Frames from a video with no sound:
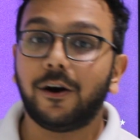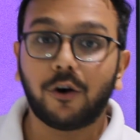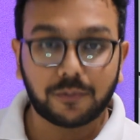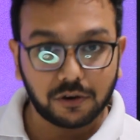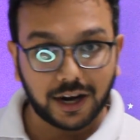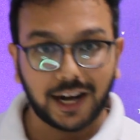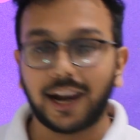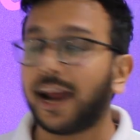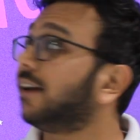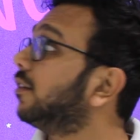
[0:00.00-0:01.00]
hope you
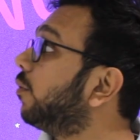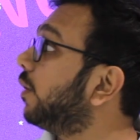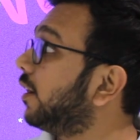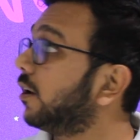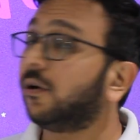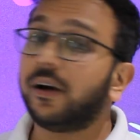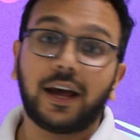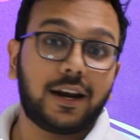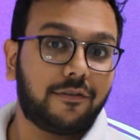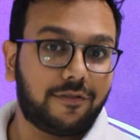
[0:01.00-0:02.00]
really liked the video,
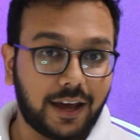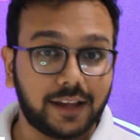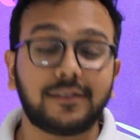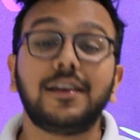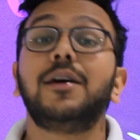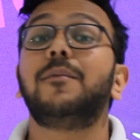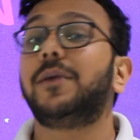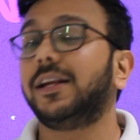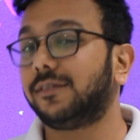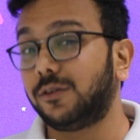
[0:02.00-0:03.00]
and if yes,
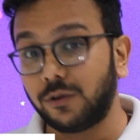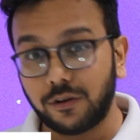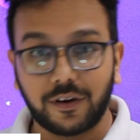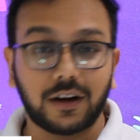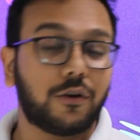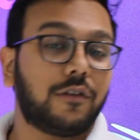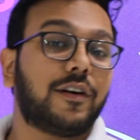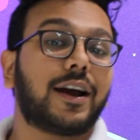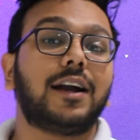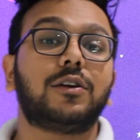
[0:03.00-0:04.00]
please don't
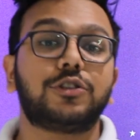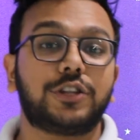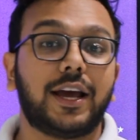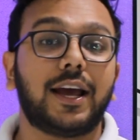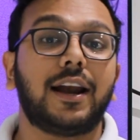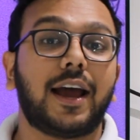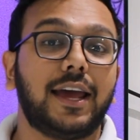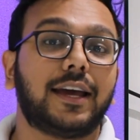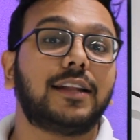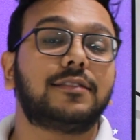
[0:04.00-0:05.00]
forget to share,
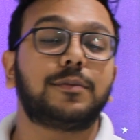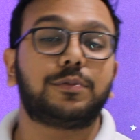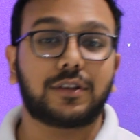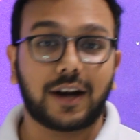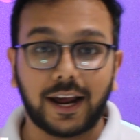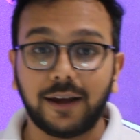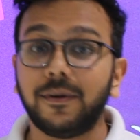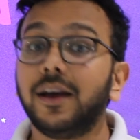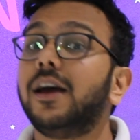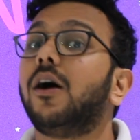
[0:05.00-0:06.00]
like and
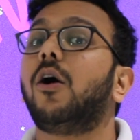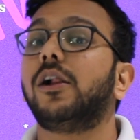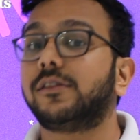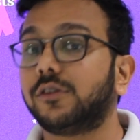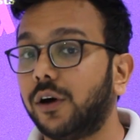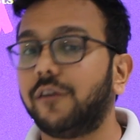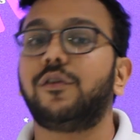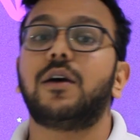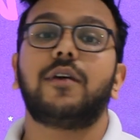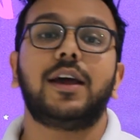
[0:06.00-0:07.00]
subscribe. Also,
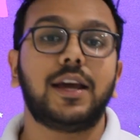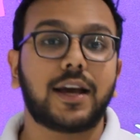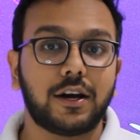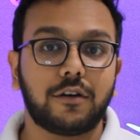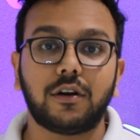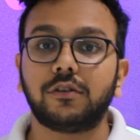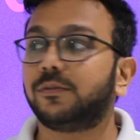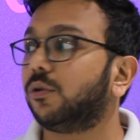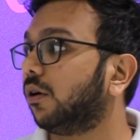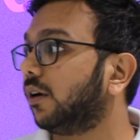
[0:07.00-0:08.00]
if you have any kind of
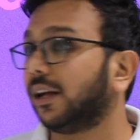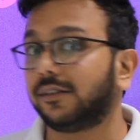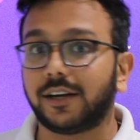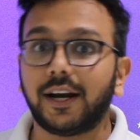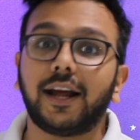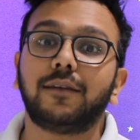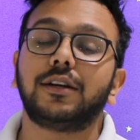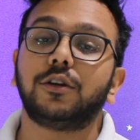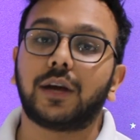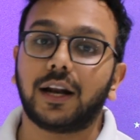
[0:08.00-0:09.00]
doubts, don't hesitate
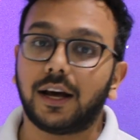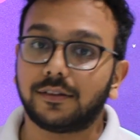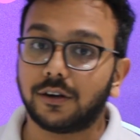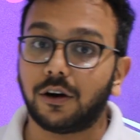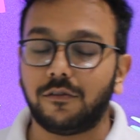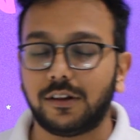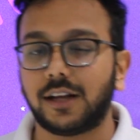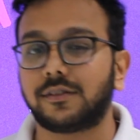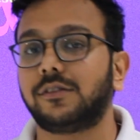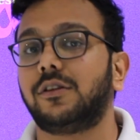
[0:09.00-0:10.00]
and you can always
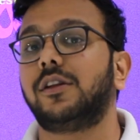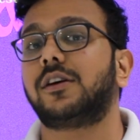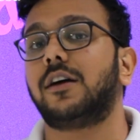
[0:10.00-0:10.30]
ask us on the